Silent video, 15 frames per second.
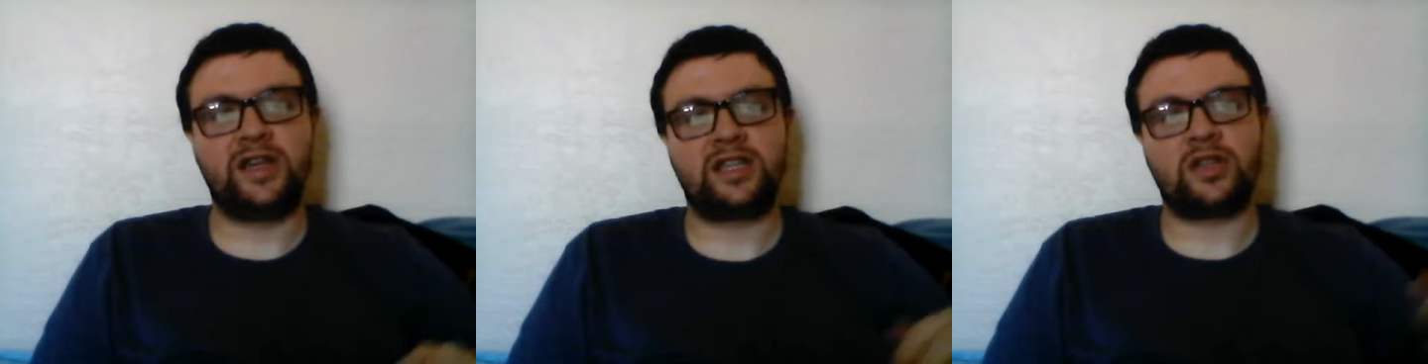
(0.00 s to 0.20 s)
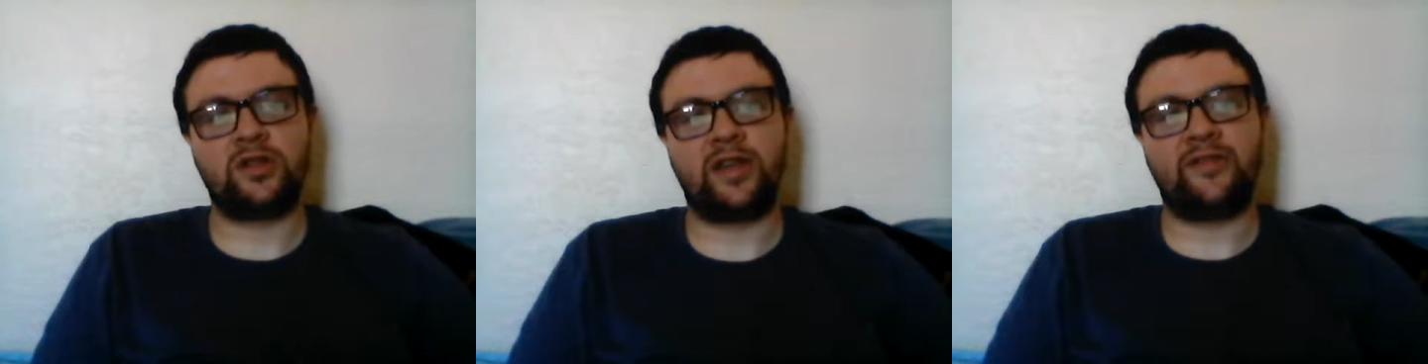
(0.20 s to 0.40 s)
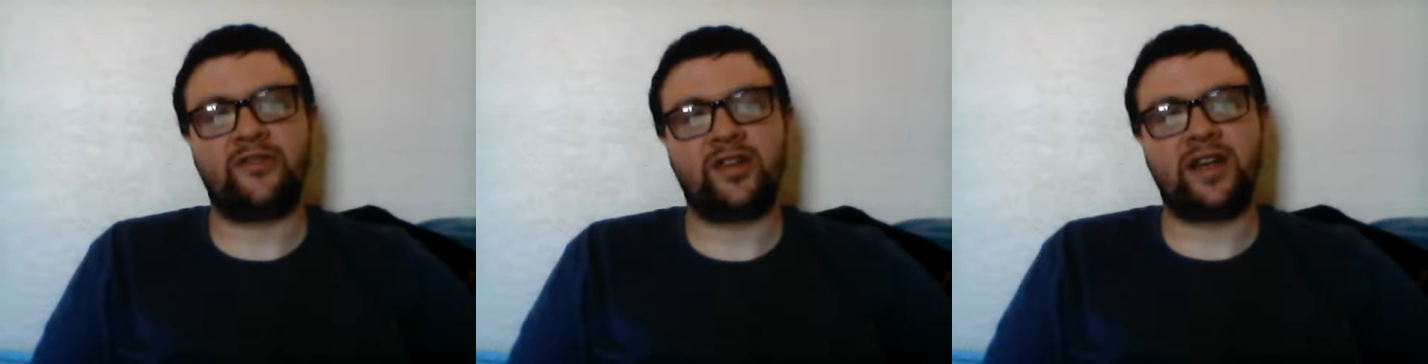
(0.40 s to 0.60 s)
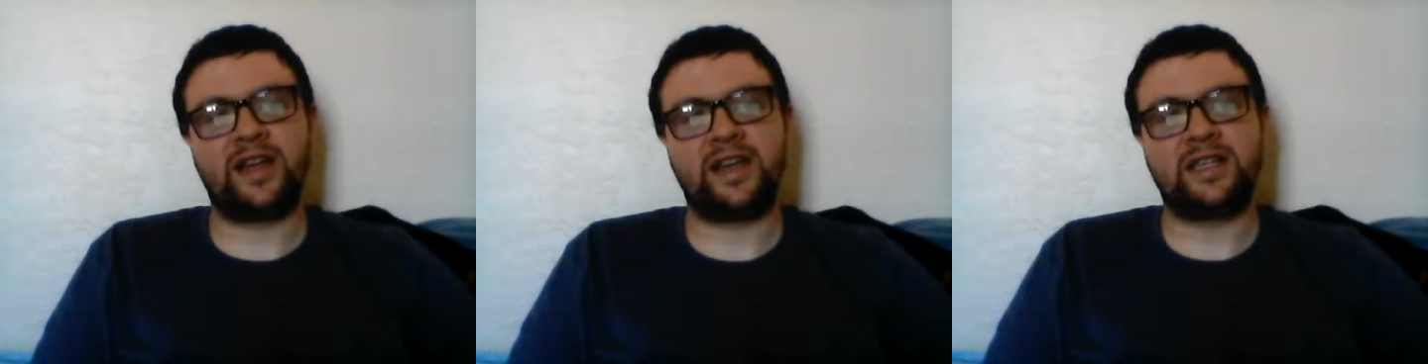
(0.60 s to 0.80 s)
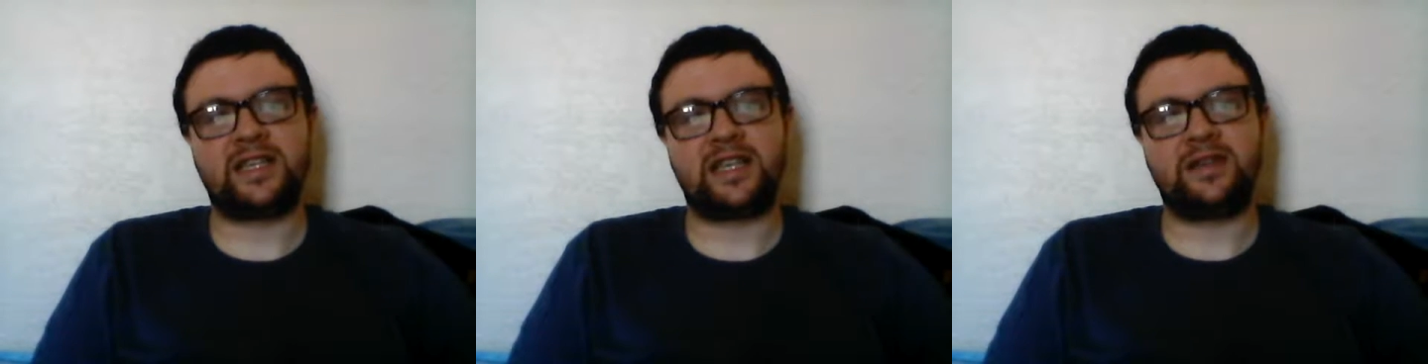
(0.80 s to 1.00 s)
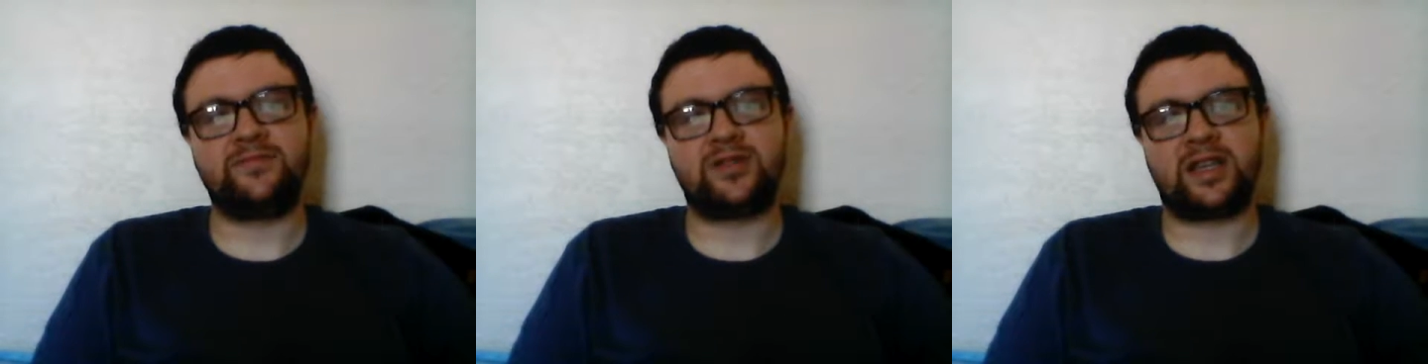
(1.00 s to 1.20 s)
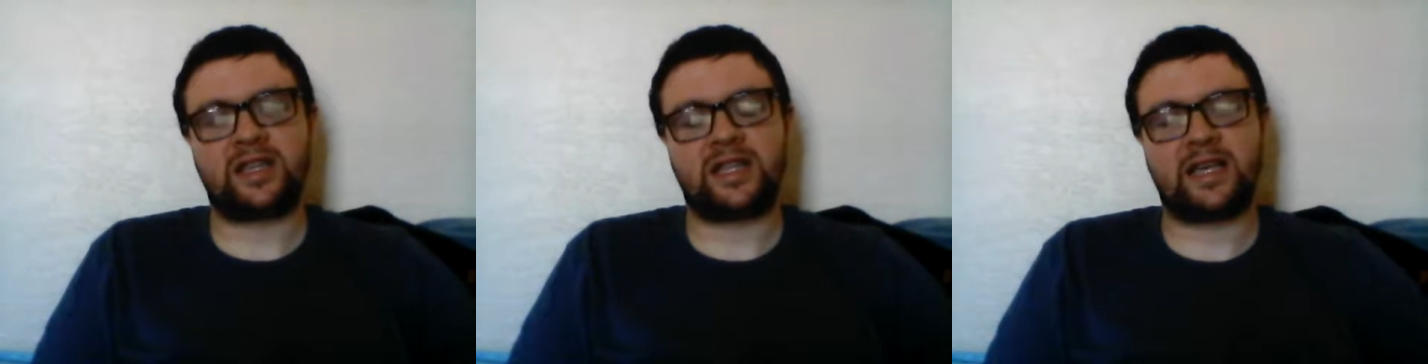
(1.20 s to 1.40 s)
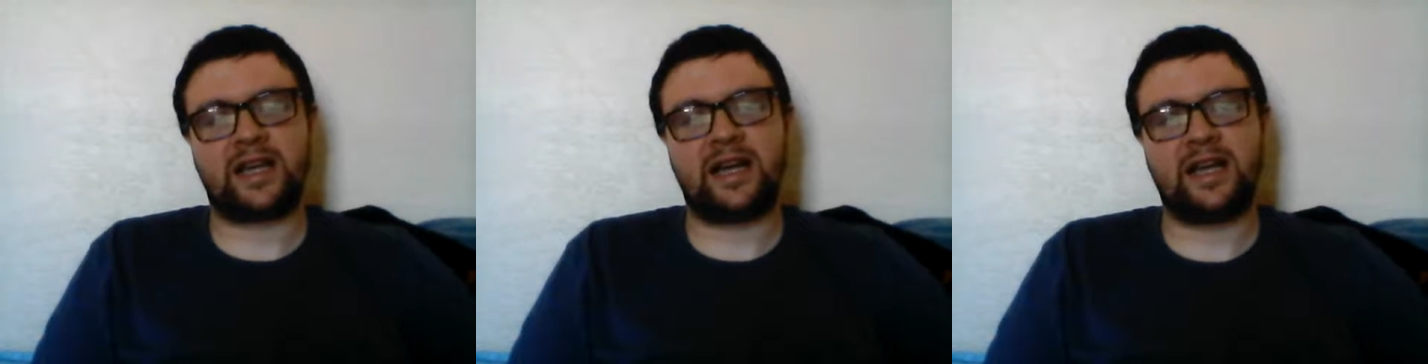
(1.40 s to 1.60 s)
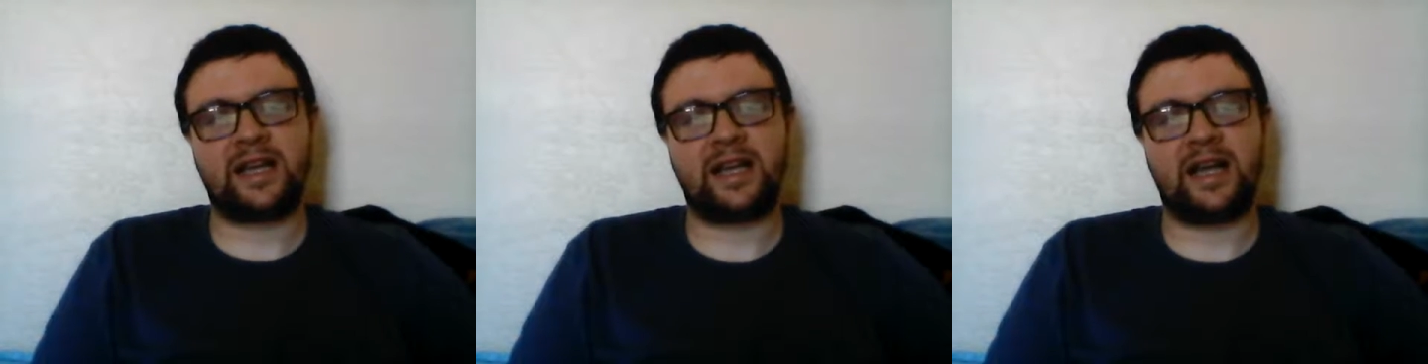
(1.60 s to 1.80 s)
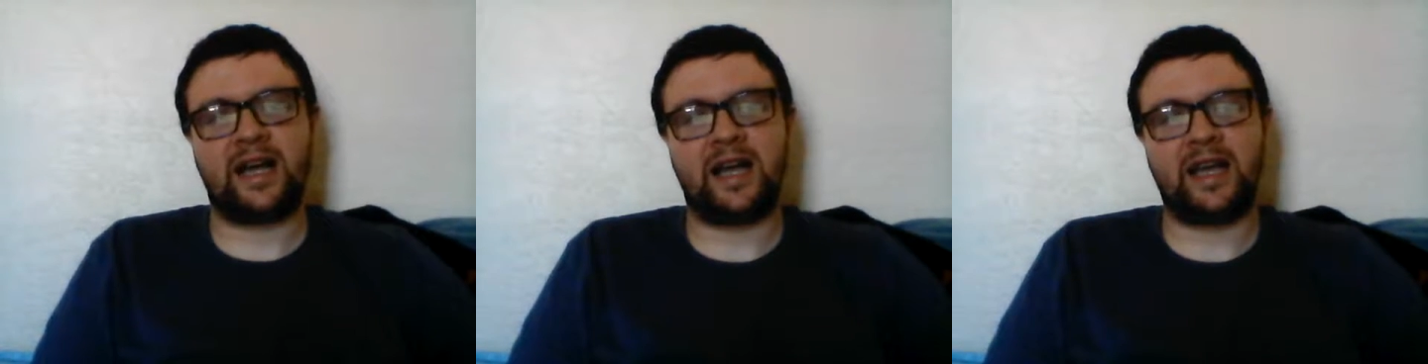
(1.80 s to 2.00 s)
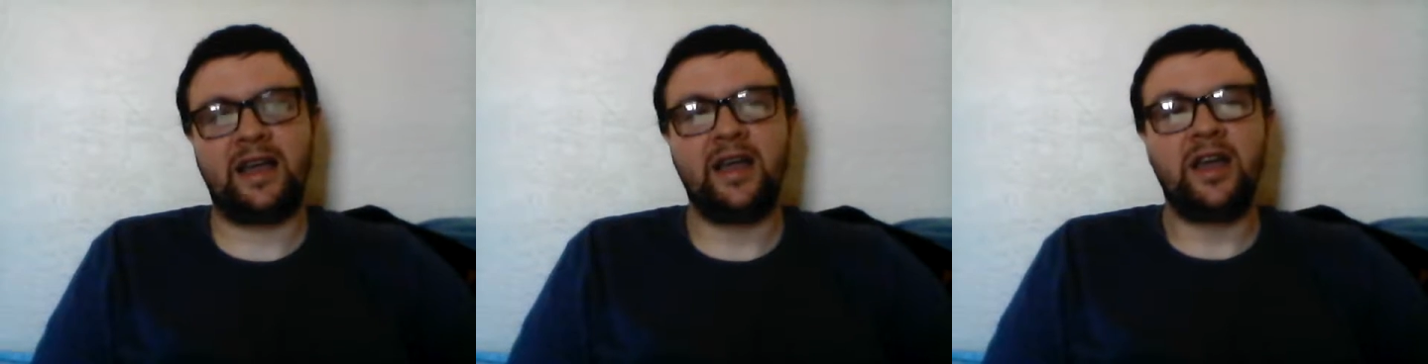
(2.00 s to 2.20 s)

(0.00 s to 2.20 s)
delivery, he seems like the kind of guy